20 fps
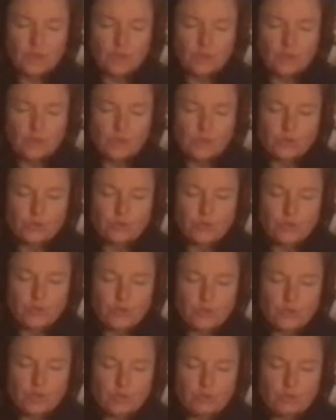Your
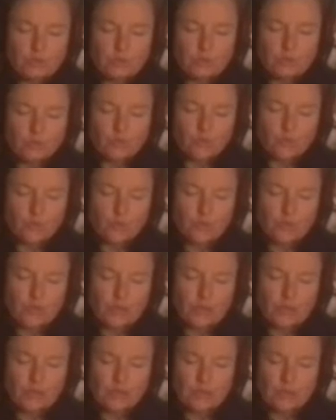spaceship is more
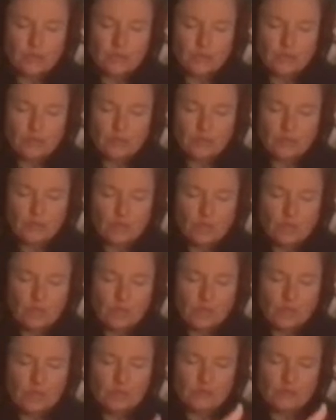like
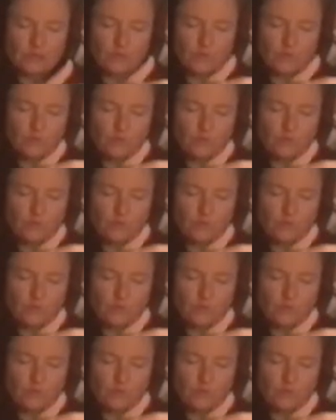yes, has